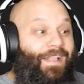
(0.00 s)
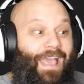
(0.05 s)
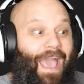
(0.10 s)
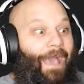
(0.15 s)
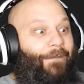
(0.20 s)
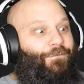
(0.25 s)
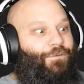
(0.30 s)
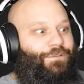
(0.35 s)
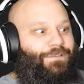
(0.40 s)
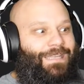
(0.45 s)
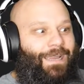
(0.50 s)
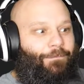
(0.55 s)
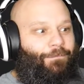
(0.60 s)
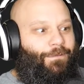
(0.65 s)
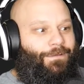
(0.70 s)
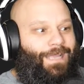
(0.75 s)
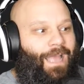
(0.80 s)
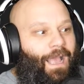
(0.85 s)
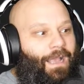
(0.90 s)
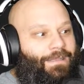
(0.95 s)
After
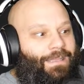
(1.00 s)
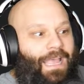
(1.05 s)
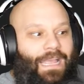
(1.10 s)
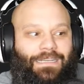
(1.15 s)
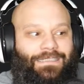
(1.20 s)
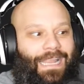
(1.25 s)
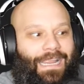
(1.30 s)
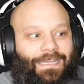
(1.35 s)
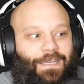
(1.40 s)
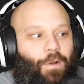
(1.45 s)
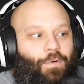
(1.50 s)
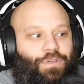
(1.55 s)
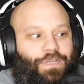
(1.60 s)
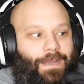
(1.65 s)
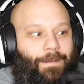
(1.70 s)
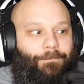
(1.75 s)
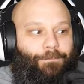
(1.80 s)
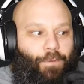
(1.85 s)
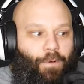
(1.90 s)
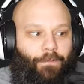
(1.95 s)
several tugs, Techno
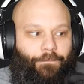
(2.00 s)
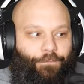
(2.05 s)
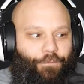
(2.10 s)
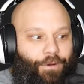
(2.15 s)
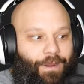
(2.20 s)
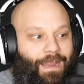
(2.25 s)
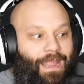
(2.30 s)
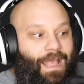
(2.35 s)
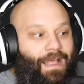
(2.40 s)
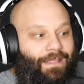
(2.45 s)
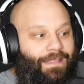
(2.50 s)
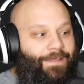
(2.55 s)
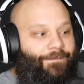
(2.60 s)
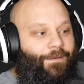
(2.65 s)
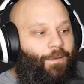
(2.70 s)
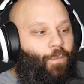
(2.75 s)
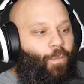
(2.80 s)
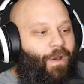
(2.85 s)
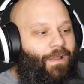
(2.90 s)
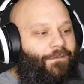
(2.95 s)
Jim broke free,
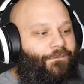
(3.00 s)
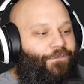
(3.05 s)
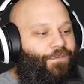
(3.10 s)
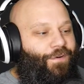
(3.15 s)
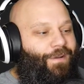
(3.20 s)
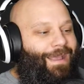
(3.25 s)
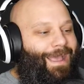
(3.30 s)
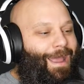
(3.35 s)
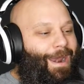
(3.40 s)
leaving one foot